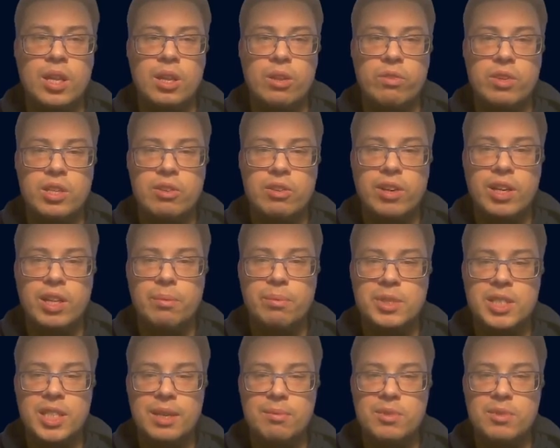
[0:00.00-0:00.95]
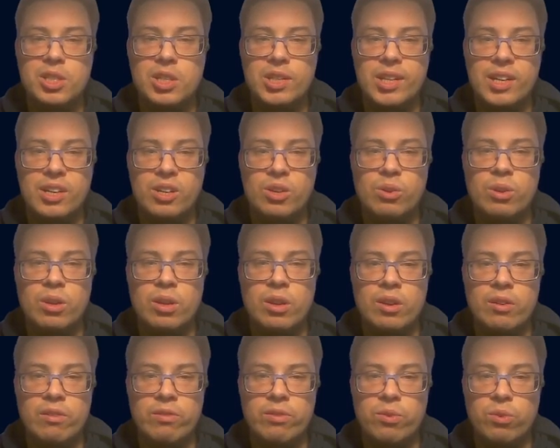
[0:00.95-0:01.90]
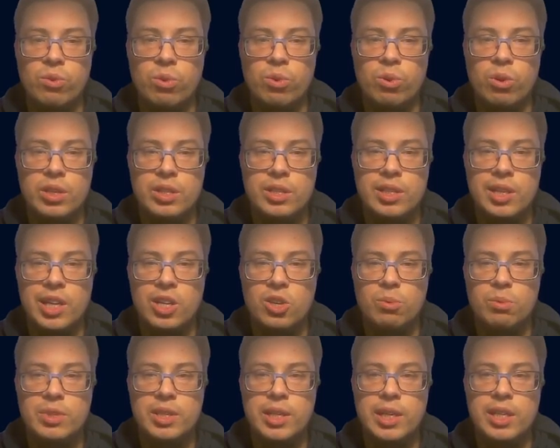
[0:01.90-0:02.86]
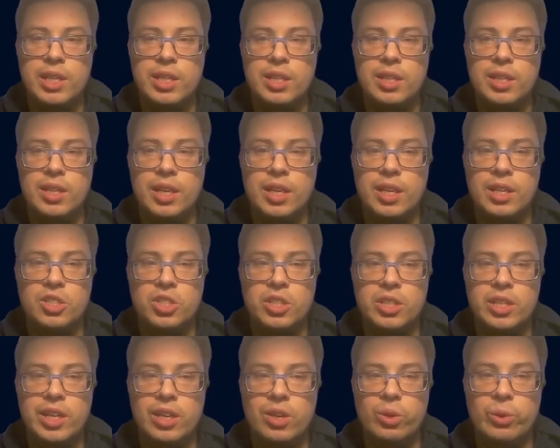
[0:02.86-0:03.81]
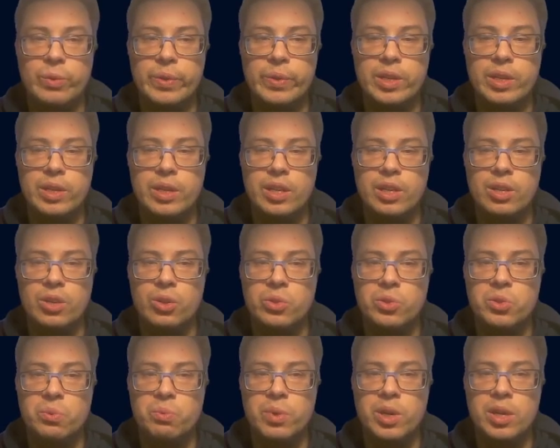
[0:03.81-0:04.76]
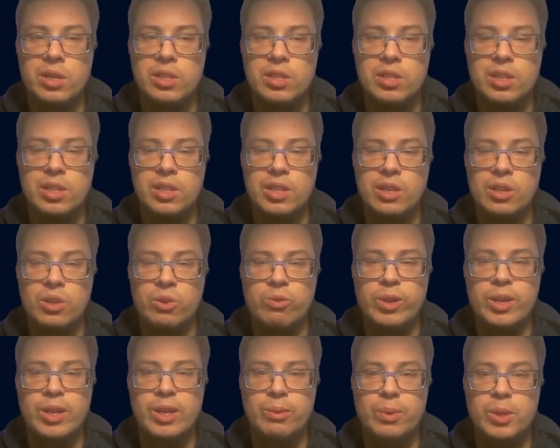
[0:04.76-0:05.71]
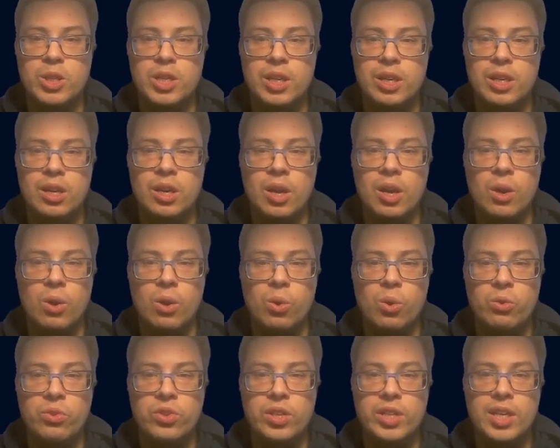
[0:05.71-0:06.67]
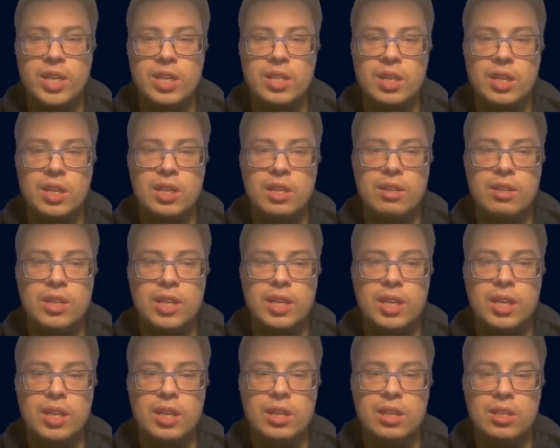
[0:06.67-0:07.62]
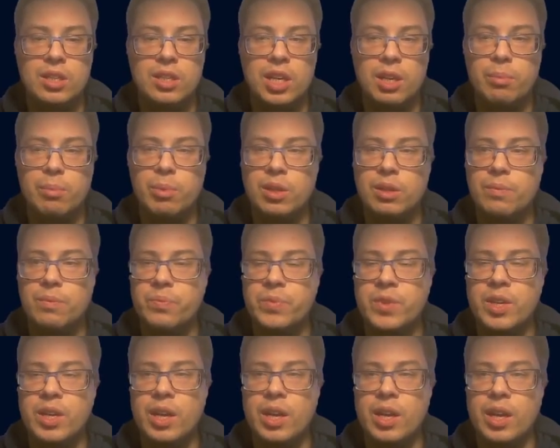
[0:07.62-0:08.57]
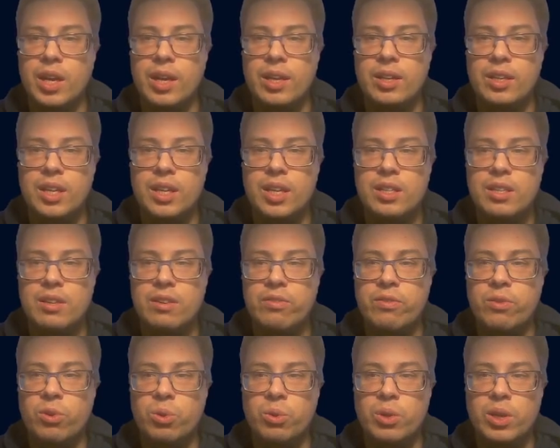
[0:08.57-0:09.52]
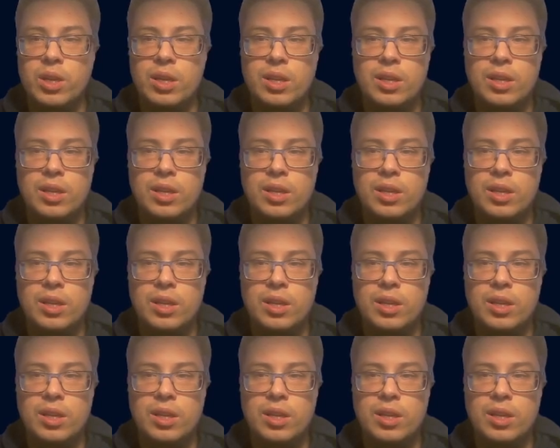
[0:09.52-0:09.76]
They develop same scenario for Selenium, Selenide, and JDI Nova, and also one scenario where we check all the data in the table and get following